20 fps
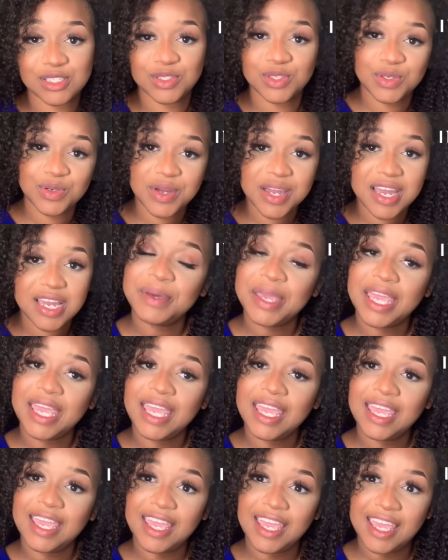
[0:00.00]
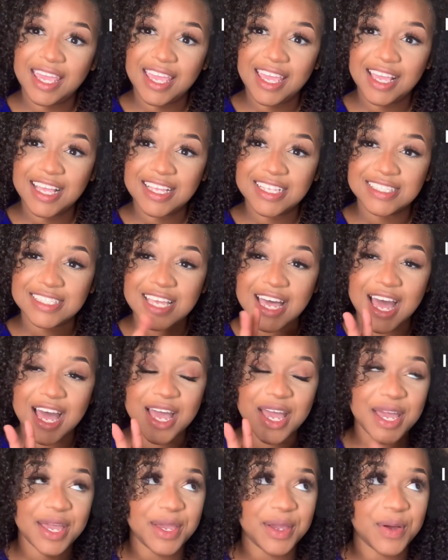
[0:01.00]
to you guys and
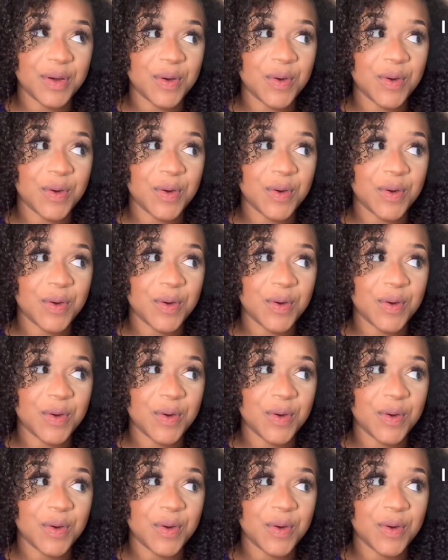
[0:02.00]
I